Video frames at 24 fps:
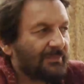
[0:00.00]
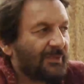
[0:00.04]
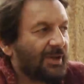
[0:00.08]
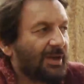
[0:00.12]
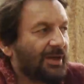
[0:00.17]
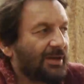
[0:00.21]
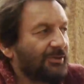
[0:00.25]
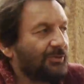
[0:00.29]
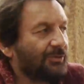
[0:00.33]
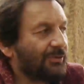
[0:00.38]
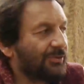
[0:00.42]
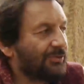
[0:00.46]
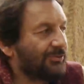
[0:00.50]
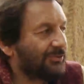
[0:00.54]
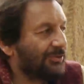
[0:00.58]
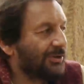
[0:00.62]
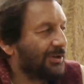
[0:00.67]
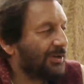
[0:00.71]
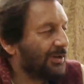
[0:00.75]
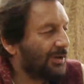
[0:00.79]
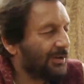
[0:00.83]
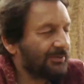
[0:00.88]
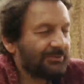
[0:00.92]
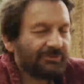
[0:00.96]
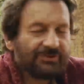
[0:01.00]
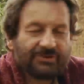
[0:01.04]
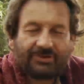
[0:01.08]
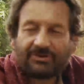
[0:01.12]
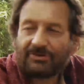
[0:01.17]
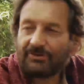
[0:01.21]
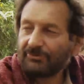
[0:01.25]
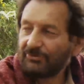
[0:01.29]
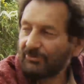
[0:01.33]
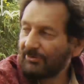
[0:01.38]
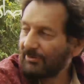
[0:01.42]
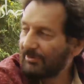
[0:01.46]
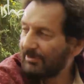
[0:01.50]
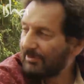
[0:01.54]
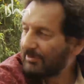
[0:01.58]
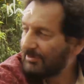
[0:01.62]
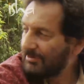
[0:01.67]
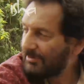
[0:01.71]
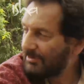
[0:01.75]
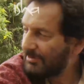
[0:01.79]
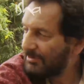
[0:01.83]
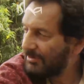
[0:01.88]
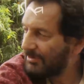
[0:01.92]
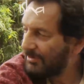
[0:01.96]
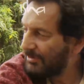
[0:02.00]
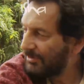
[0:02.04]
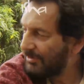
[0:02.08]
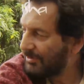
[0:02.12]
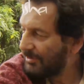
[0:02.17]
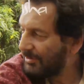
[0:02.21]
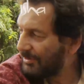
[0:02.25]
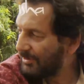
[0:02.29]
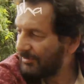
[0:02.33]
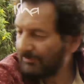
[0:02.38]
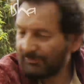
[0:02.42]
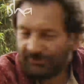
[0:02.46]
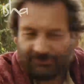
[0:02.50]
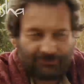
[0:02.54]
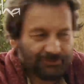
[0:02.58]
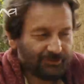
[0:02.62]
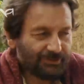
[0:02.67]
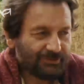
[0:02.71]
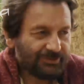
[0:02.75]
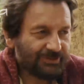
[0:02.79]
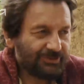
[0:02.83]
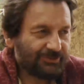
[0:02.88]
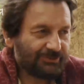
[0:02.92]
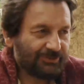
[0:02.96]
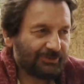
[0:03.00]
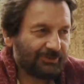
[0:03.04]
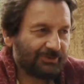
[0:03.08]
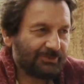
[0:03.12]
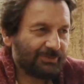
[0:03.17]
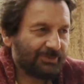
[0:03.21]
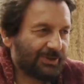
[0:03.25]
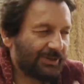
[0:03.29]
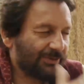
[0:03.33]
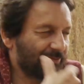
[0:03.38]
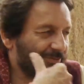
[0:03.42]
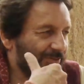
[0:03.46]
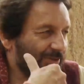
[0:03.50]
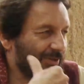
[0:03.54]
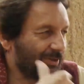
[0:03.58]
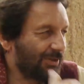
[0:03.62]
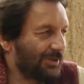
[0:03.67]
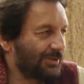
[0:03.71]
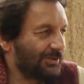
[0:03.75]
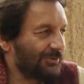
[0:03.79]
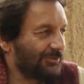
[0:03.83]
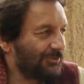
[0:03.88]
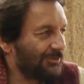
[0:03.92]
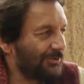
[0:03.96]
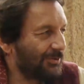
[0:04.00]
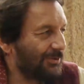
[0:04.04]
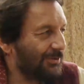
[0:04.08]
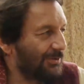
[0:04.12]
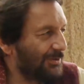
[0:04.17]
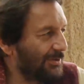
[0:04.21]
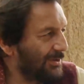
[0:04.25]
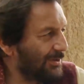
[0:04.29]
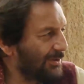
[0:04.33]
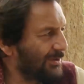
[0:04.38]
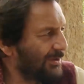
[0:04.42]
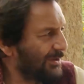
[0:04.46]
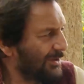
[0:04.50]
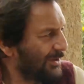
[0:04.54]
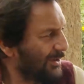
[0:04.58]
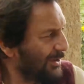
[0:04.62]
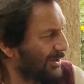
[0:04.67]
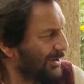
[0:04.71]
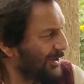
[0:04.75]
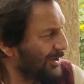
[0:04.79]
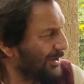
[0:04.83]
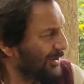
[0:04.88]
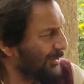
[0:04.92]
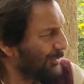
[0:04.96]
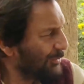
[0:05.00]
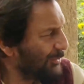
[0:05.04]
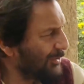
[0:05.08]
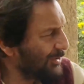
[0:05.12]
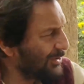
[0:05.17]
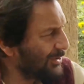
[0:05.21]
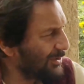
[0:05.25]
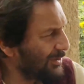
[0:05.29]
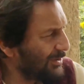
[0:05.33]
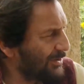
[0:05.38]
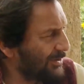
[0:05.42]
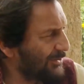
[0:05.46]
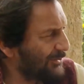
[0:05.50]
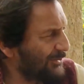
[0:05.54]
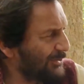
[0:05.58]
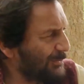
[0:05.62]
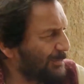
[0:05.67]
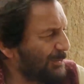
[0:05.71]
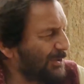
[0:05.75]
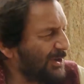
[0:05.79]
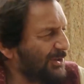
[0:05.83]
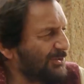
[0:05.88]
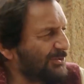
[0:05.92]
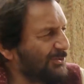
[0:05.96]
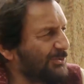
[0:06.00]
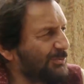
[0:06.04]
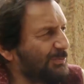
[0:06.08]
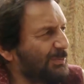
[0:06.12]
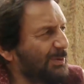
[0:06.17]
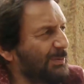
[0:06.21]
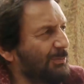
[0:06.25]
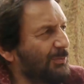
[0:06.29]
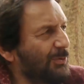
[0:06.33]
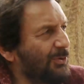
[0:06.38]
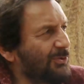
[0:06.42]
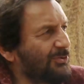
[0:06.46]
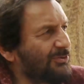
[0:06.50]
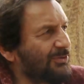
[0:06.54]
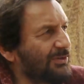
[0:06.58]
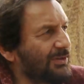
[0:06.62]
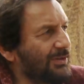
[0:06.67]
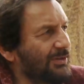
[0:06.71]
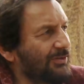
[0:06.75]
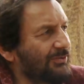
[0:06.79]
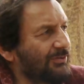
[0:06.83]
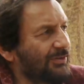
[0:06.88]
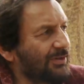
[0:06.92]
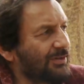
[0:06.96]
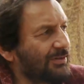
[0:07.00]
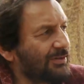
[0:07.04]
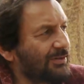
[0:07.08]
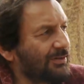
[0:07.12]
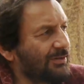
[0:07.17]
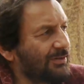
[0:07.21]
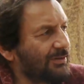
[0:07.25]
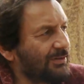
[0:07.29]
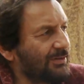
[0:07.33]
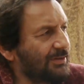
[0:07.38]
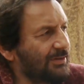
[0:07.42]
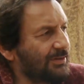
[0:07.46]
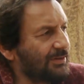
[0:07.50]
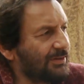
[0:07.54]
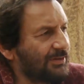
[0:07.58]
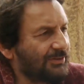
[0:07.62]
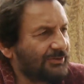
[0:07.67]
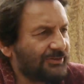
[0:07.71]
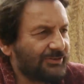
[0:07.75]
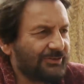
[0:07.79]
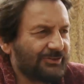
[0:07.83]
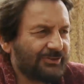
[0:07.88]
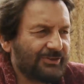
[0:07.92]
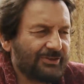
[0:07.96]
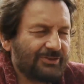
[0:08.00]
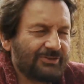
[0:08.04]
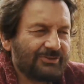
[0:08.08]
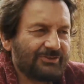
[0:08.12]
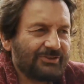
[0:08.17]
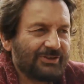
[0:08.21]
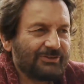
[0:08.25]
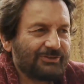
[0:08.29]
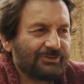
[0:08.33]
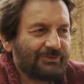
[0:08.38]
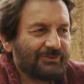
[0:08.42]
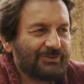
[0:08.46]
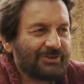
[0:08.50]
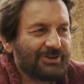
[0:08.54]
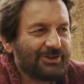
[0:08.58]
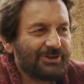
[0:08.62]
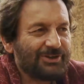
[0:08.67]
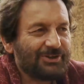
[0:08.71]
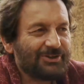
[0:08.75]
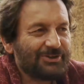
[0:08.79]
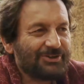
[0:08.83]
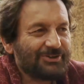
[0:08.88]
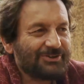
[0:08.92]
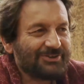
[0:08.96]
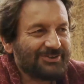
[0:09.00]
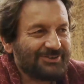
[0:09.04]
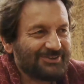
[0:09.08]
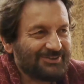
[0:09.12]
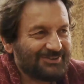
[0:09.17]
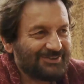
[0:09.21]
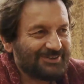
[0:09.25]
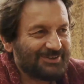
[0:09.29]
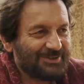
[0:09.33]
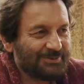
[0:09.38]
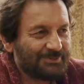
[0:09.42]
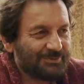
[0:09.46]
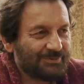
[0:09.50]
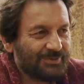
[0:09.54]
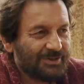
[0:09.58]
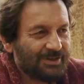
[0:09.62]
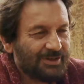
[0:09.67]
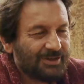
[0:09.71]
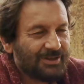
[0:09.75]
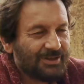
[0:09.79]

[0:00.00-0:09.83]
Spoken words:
I noticed that. I've seen the children, and I saw these children, but I've seen other children, and what surprises me mostly is that there's a certain sense of alertness in them.